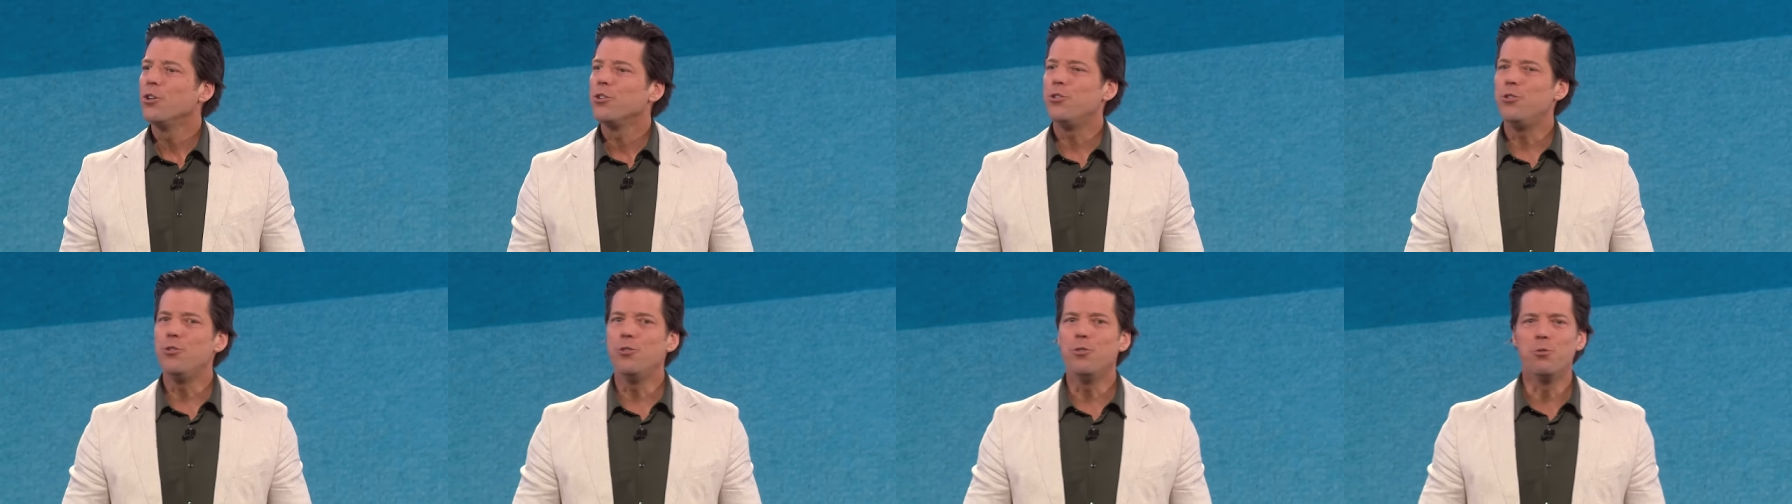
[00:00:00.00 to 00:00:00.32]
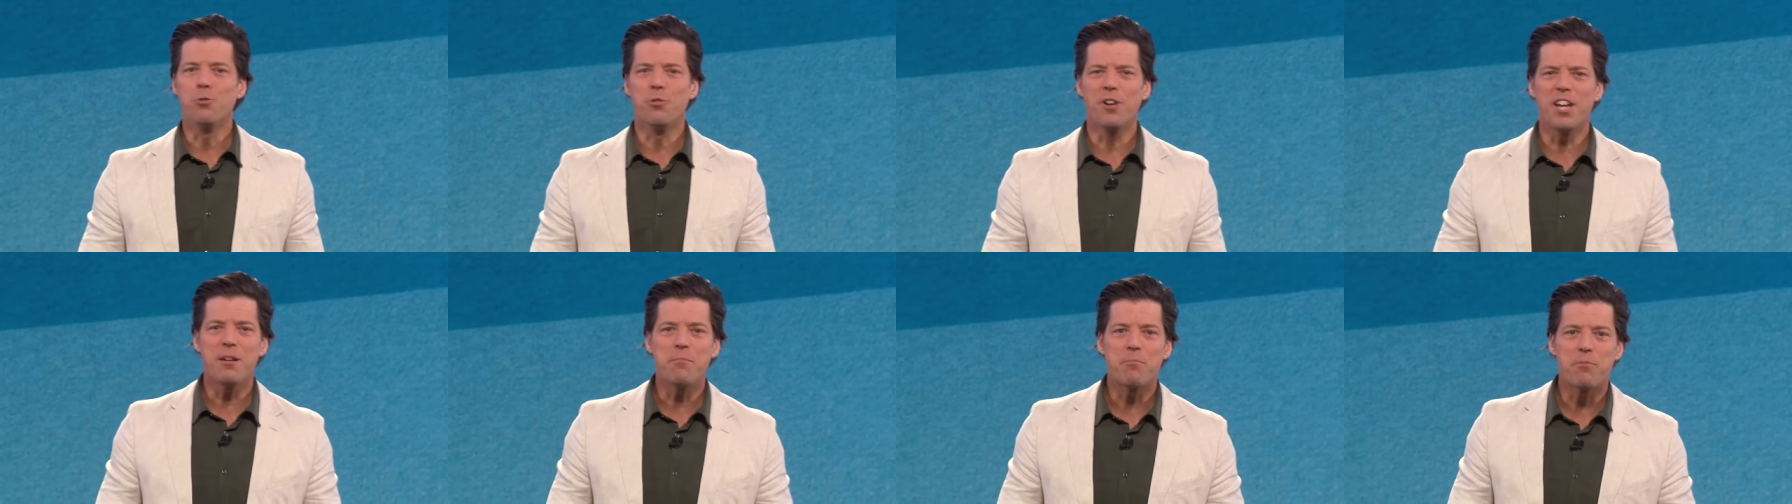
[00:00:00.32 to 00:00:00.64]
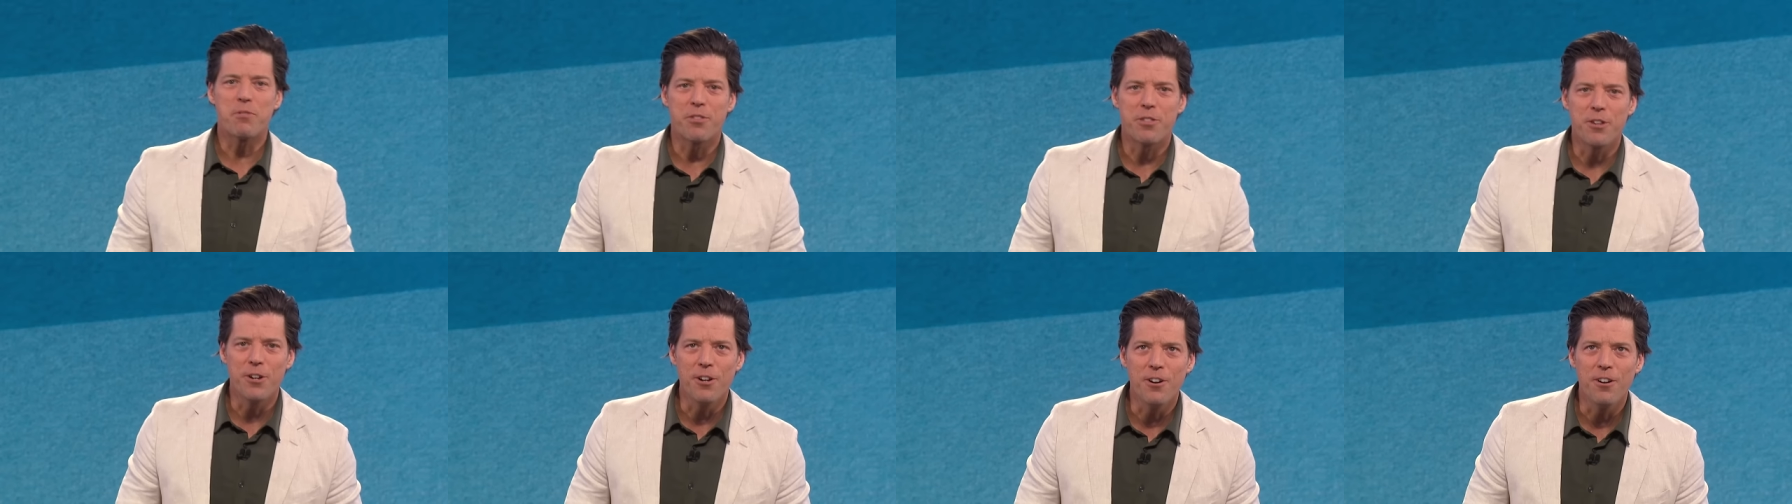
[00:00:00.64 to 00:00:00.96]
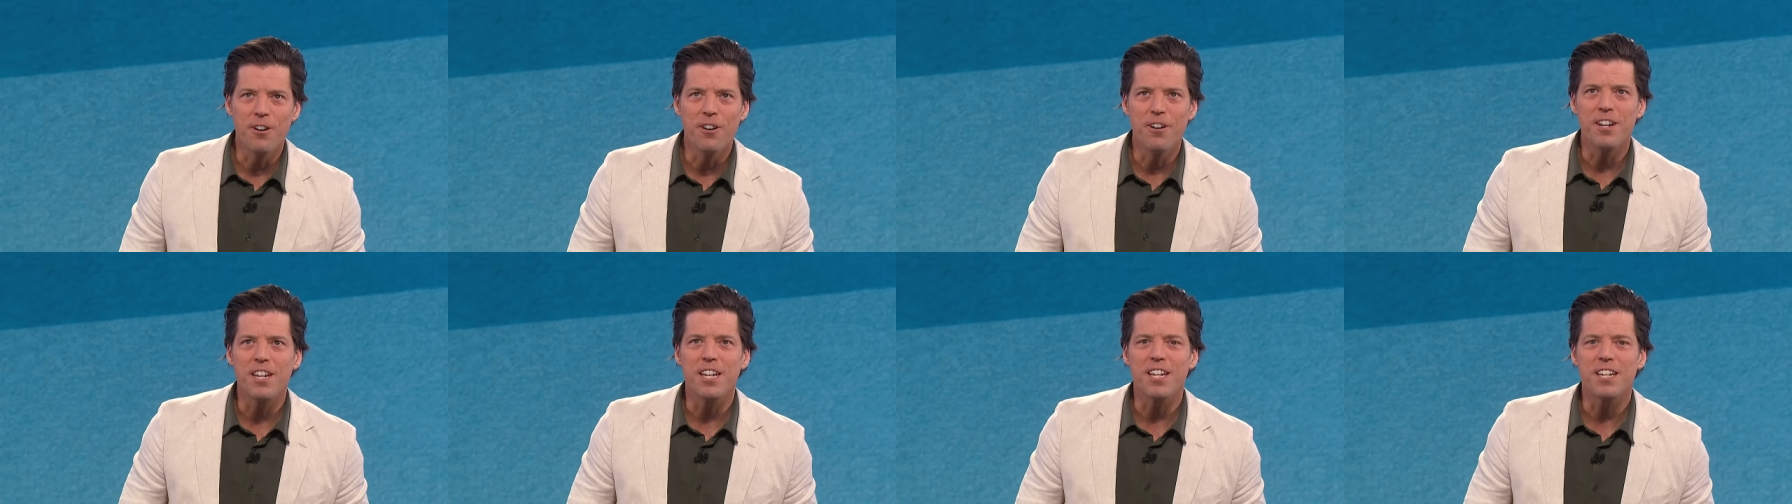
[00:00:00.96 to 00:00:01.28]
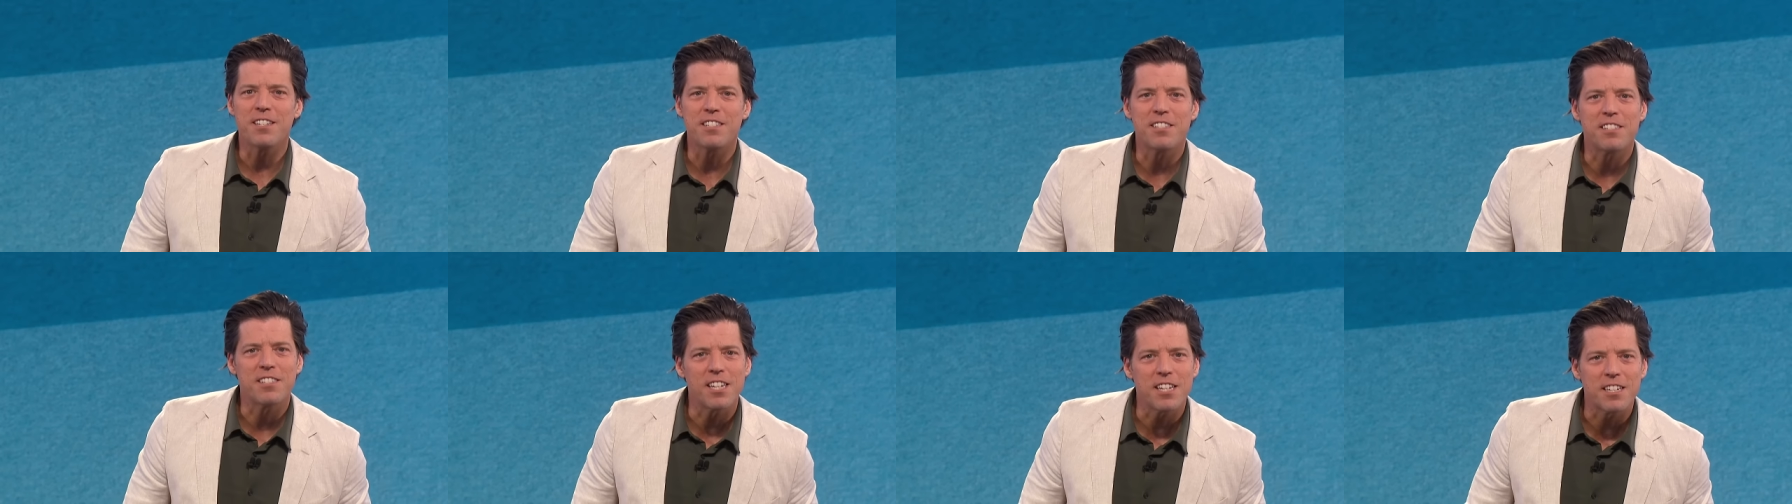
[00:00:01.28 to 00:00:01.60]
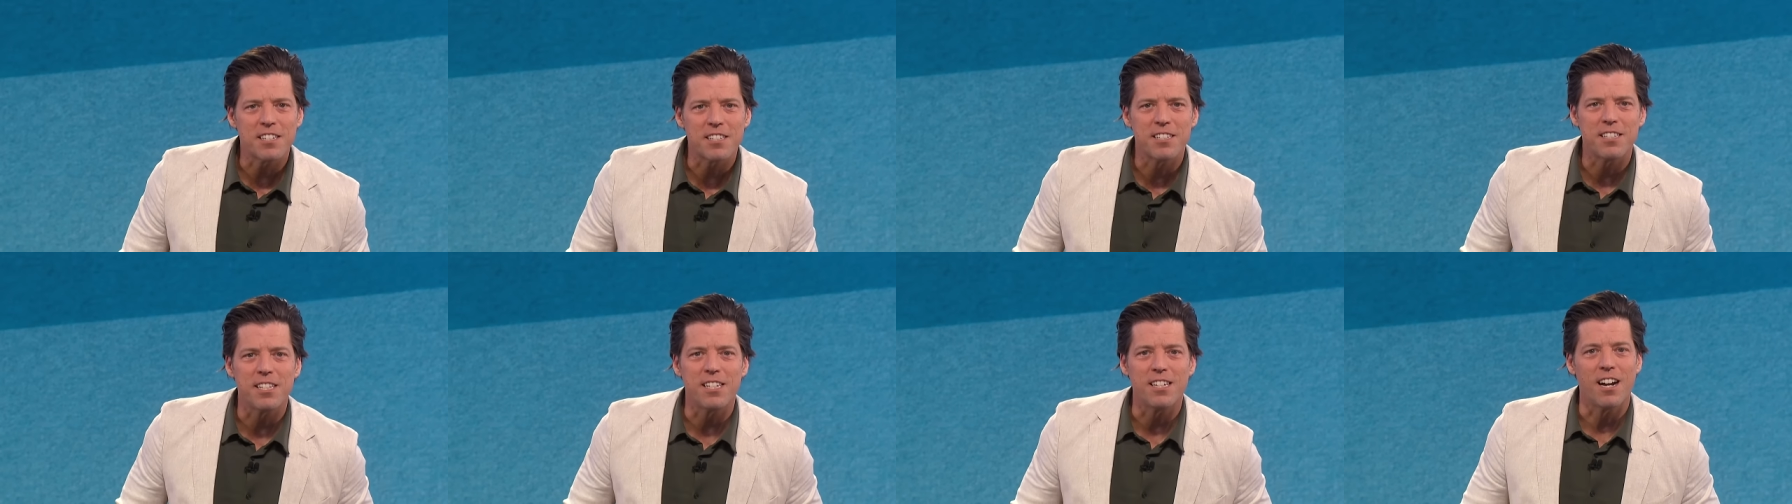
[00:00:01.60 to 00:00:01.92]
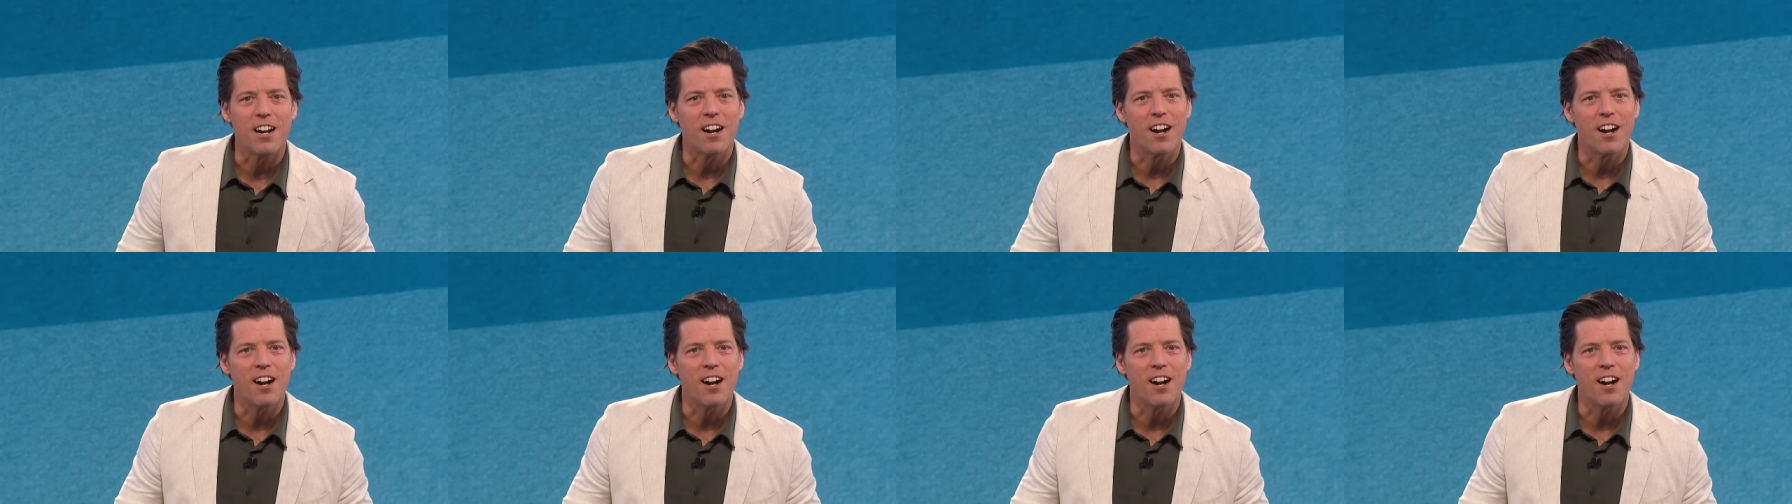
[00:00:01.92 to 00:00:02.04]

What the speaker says: you reap 30, 60,